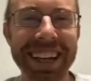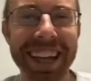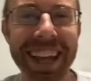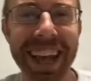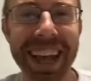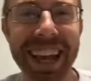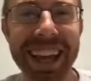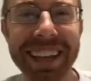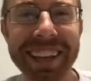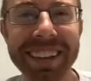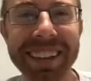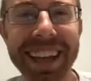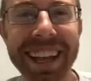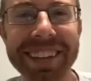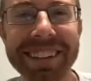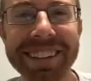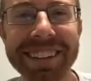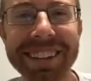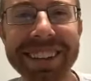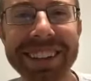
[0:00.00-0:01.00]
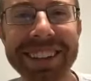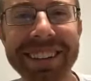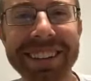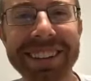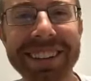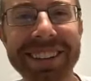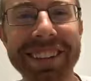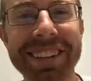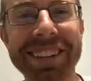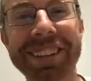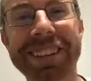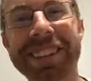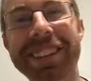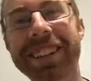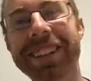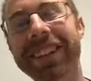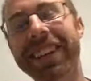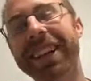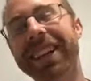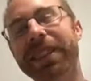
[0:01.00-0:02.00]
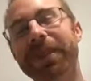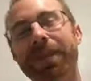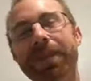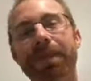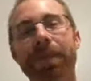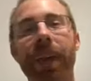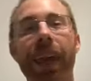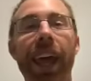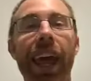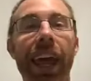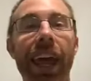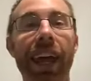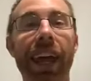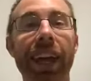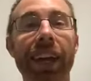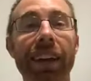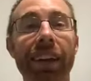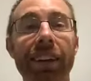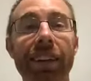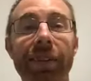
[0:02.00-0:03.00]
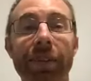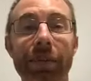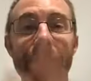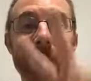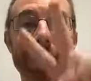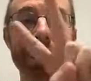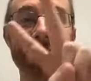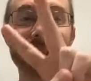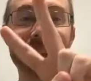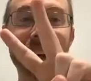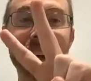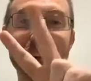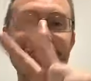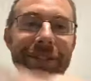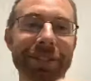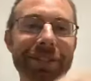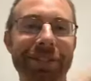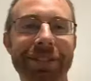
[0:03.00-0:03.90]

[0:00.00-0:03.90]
And Leslie, good to see you here. And peace out.